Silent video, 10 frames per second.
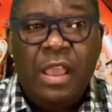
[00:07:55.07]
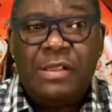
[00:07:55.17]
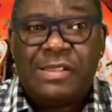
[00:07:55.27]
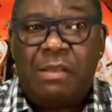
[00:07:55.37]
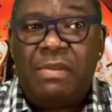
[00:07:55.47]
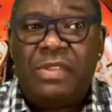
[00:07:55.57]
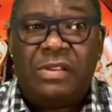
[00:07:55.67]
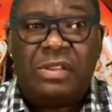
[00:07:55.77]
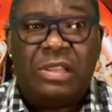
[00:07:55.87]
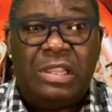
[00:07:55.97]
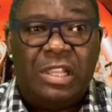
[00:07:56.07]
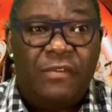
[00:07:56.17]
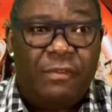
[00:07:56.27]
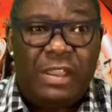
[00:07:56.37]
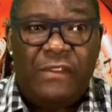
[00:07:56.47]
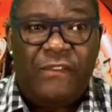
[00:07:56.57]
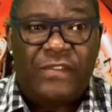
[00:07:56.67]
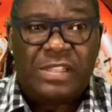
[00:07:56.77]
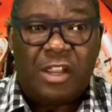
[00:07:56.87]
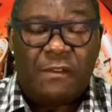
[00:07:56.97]
some of their delivery
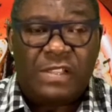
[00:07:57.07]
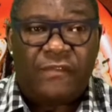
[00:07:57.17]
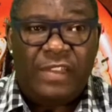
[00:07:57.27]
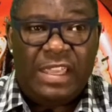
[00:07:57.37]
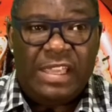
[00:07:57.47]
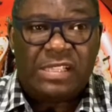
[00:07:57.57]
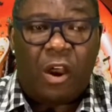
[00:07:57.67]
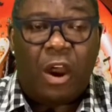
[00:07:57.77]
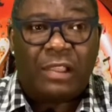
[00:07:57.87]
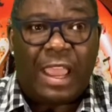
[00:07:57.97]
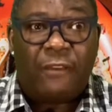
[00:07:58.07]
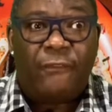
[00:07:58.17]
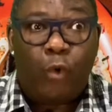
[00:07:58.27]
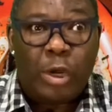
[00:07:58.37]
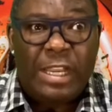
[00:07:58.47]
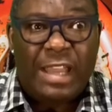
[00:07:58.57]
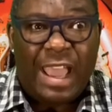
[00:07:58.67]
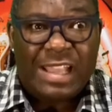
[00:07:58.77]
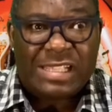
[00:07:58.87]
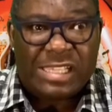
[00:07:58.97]
service fees are like
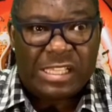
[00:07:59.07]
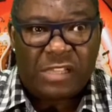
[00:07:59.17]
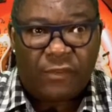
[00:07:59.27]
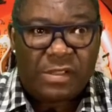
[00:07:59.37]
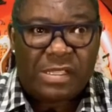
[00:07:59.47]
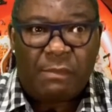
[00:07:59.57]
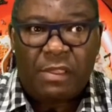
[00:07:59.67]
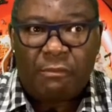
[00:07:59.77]
49 cents for some of the